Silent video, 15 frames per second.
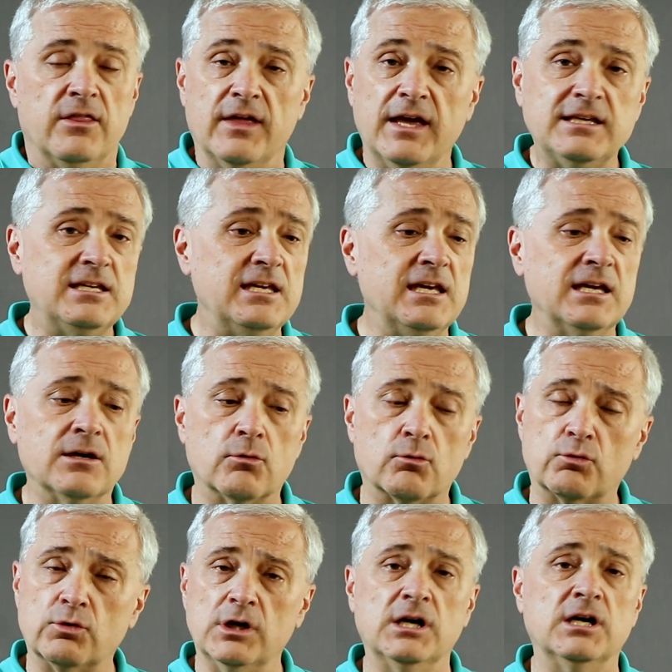They
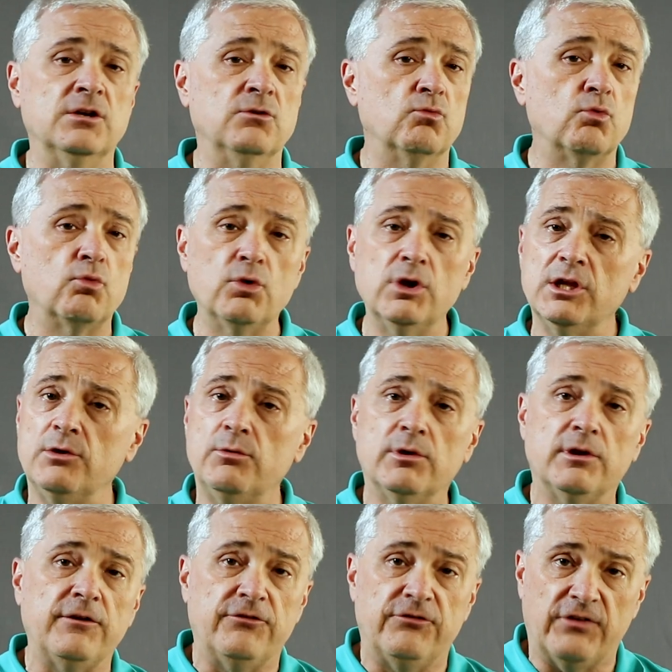can't run really,
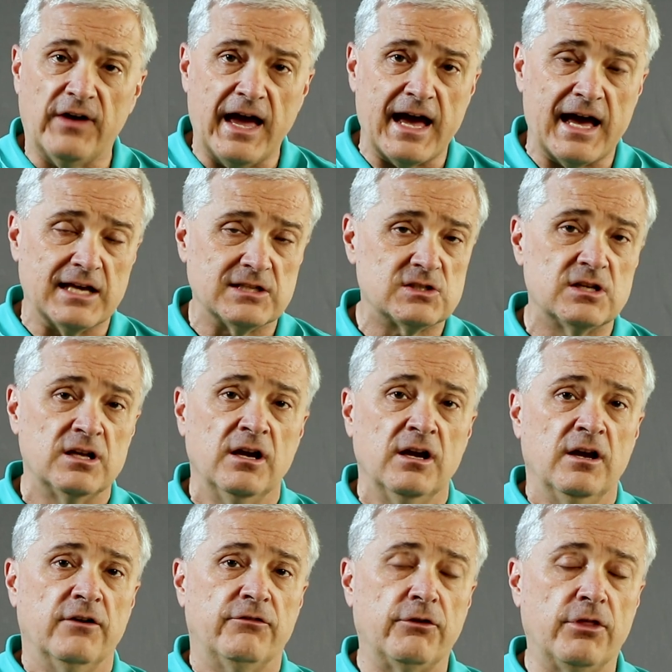really fast
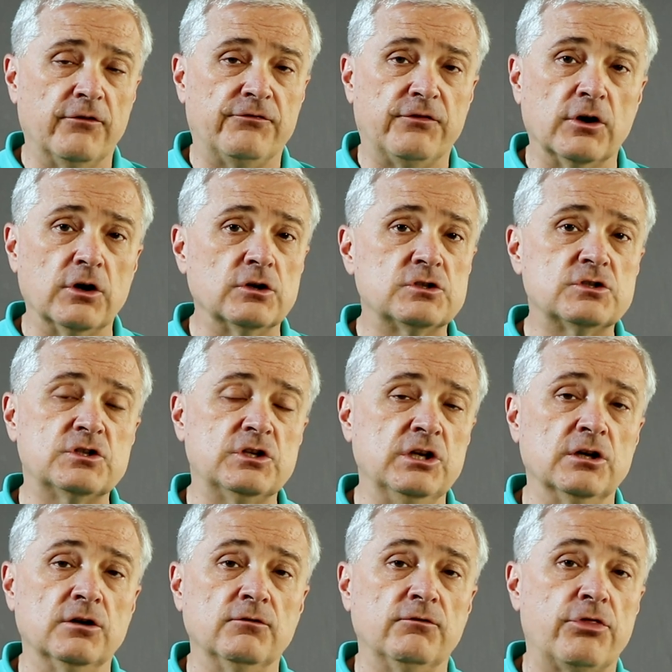for the first,
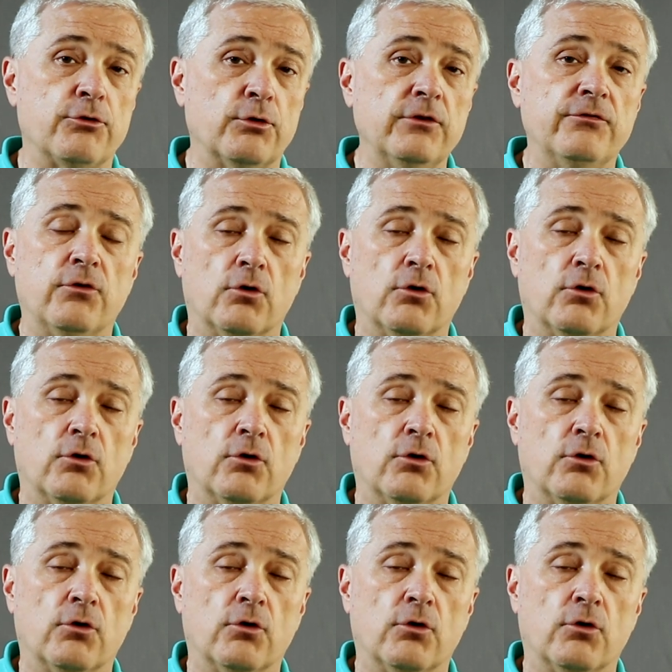you know, three